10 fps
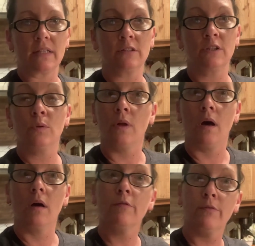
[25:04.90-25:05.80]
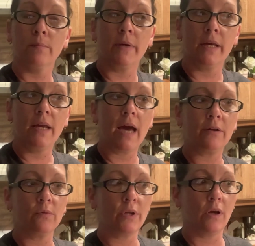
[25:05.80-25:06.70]
that's too long for me. I
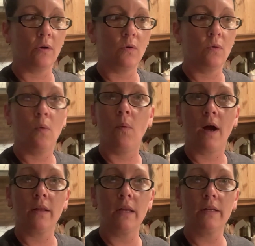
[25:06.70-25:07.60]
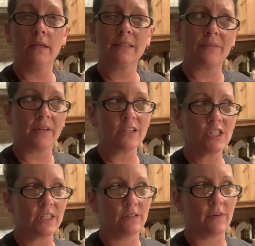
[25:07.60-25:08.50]
don't know why that is. I think
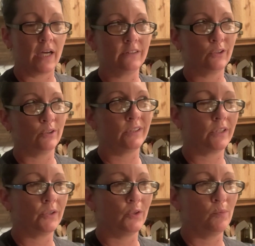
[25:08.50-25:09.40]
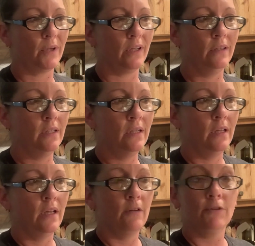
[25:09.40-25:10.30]
she divides hers too, but
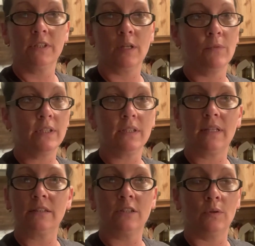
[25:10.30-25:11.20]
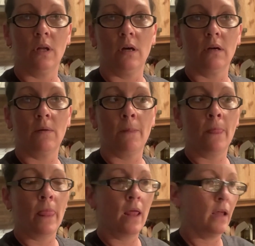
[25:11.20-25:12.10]
for some reason that's too long.
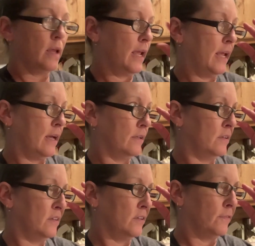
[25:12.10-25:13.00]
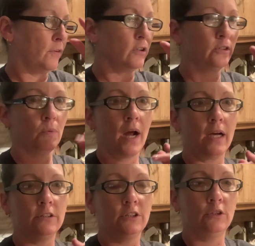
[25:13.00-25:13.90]
And the first
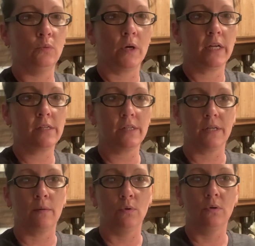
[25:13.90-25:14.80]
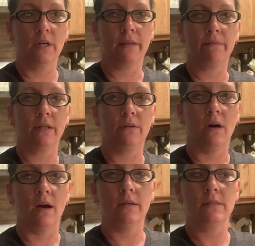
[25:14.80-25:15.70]
rise, you want it to double and then
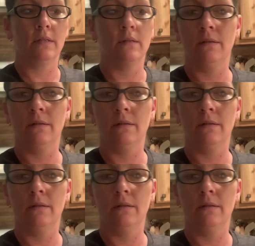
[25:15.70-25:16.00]
not